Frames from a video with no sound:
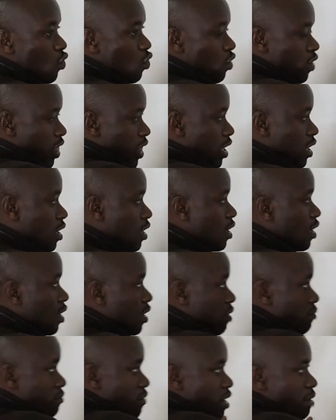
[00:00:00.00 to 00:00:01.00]
we go there,
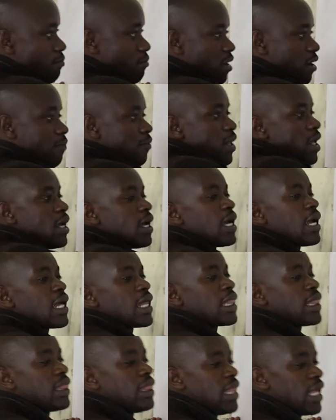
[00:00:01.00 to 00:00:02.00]
remember,
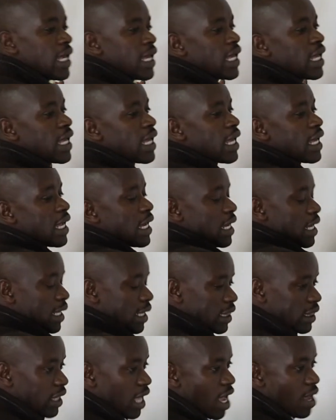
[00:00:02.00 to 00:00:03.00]
the
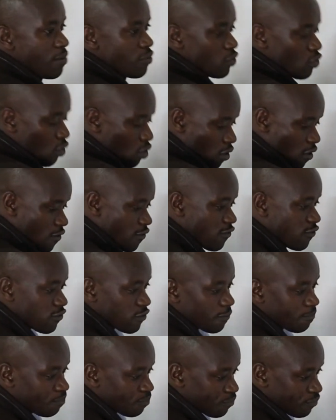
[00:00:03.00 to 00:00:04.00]
types
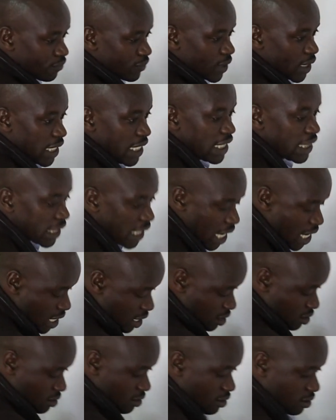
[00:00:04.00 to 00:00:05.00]
of
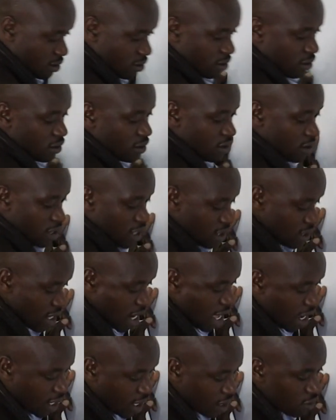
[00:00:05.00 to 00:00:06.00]
inter. Like
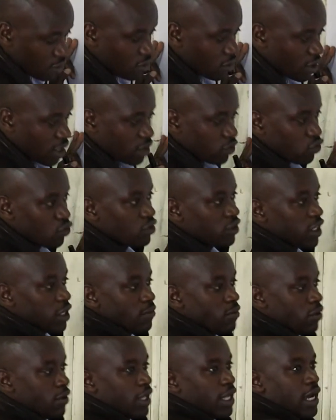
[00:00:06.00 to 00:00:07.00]
now I can draw
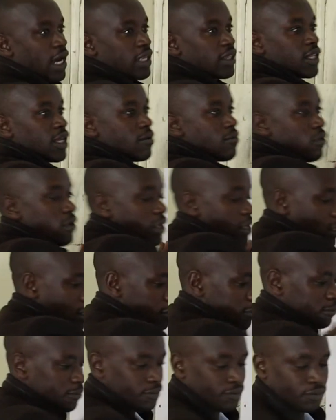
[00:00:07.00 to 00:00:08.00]
a table here.